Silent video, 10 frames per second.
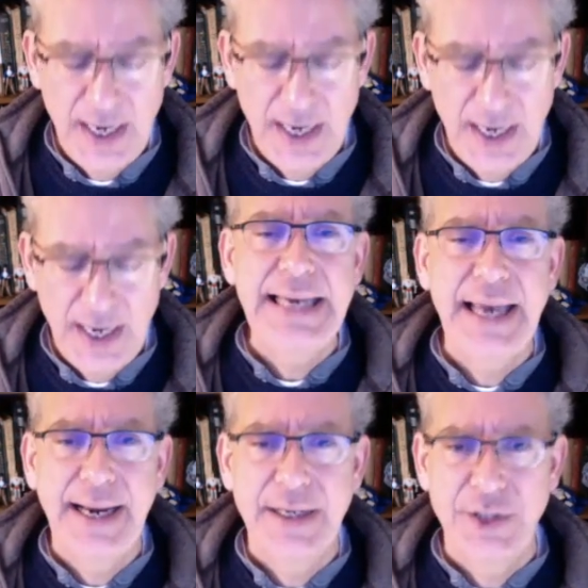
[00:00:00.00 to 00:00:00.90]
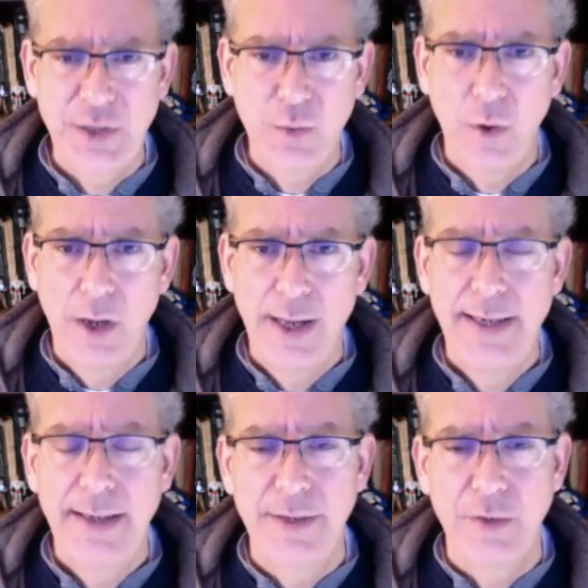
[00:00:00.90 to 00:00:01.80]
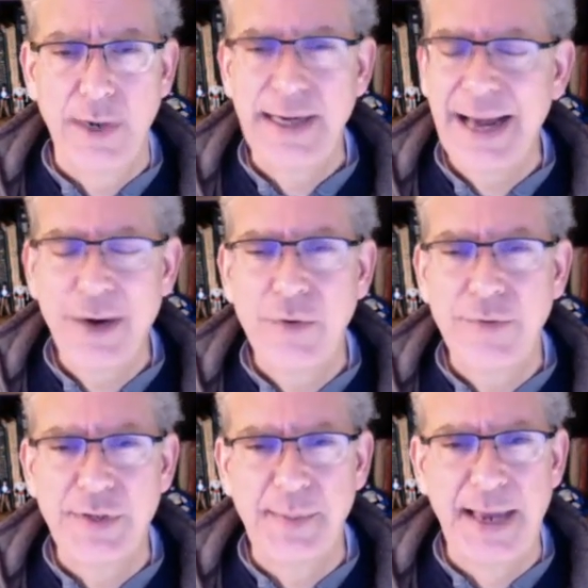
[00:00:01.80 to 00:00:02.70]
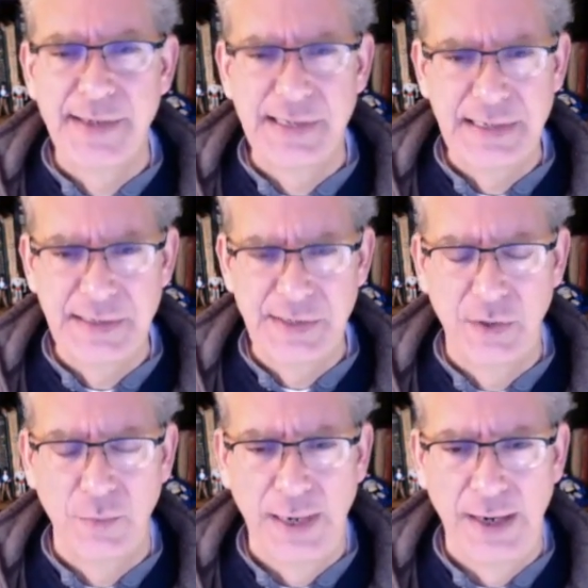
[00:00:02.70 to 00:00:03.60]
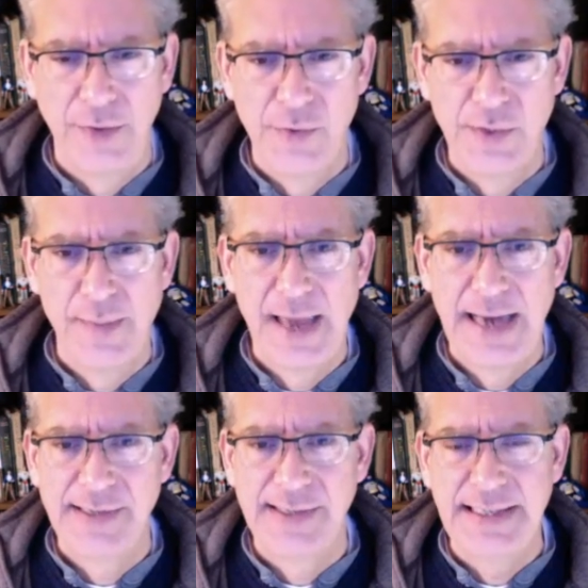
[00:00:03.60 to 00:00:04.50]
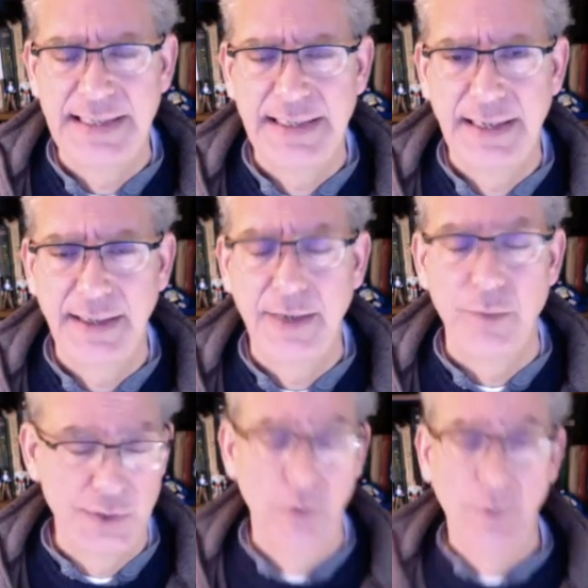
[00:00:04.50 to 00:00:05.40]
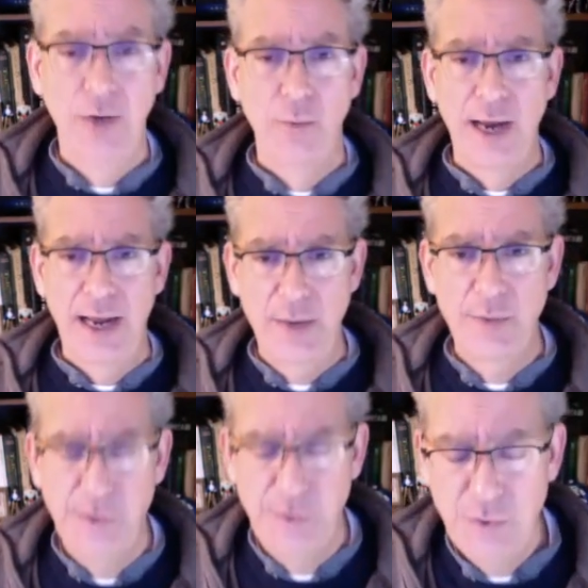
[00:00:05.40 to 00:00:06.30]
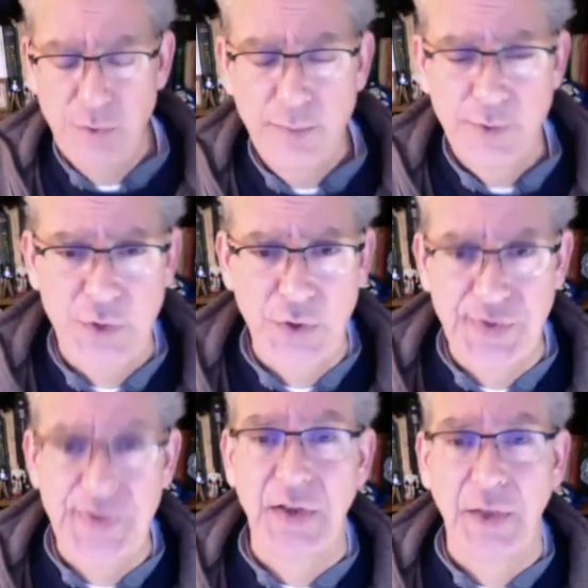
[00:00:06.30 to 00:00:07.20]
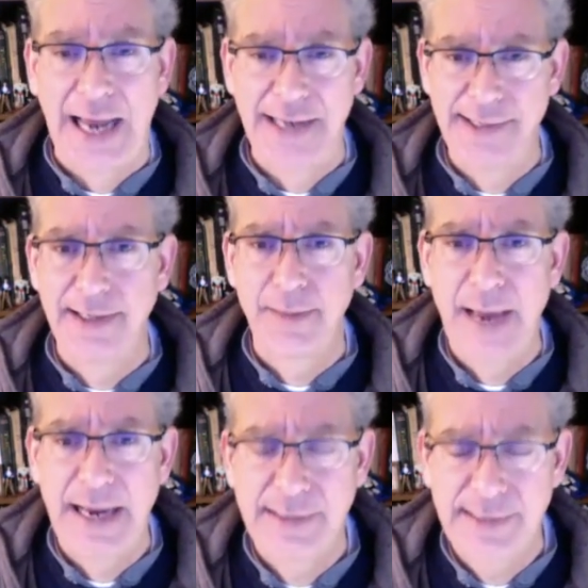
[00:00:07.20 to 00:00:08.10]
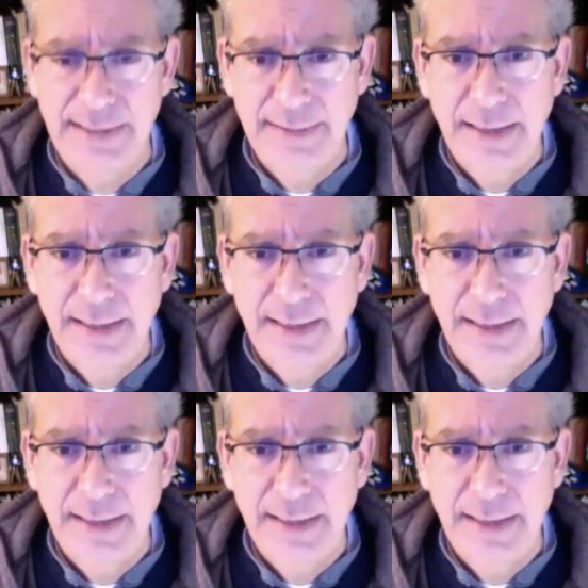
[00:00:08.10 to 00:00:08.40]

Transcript: he had actually won the great i don't know if this magazine is still around there was a magazine uh, and it was still around when i was a student it was called scholastic magazine